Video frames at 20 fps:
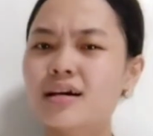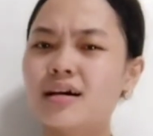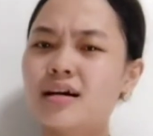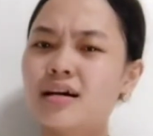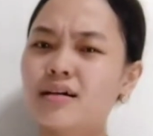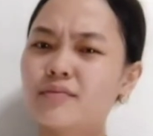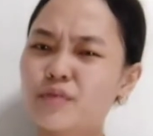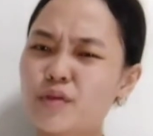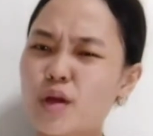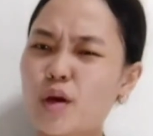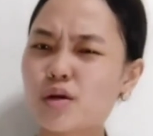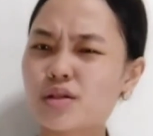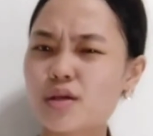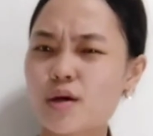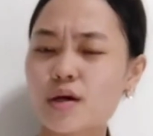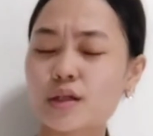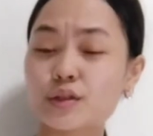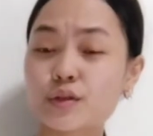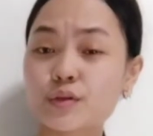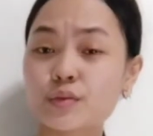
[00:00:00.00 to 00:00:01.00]
When
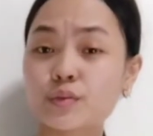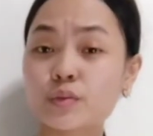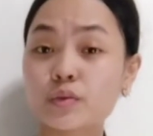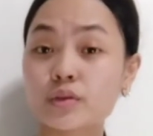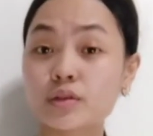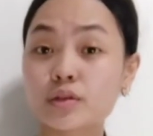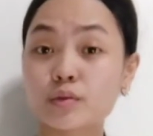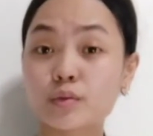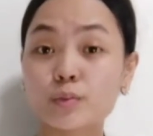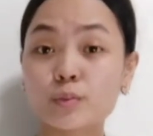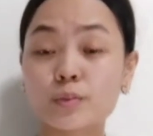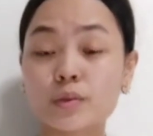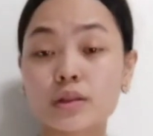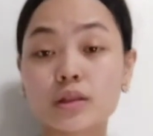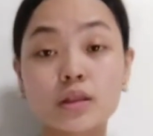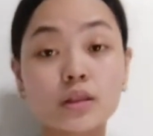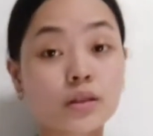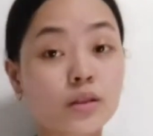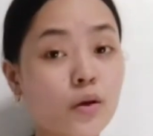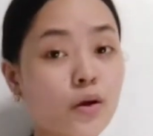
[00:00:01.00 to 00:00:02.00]
construction resumed
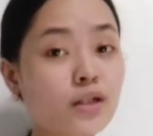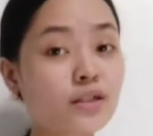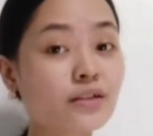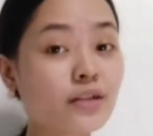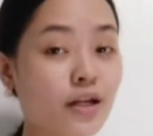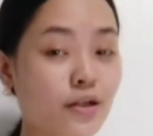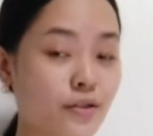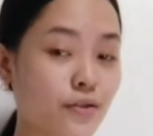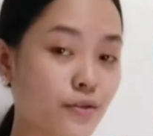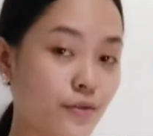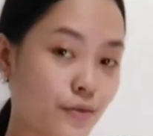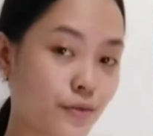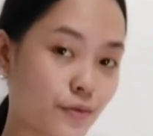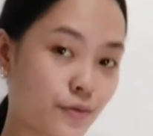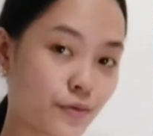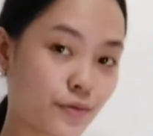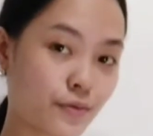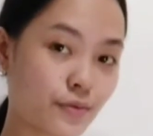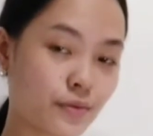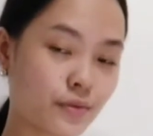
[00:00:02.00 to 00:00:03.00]
in
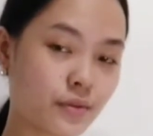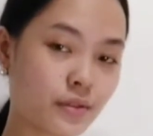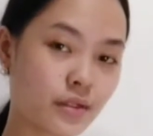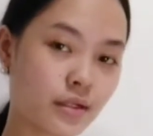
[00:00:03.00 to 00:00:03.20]
1272,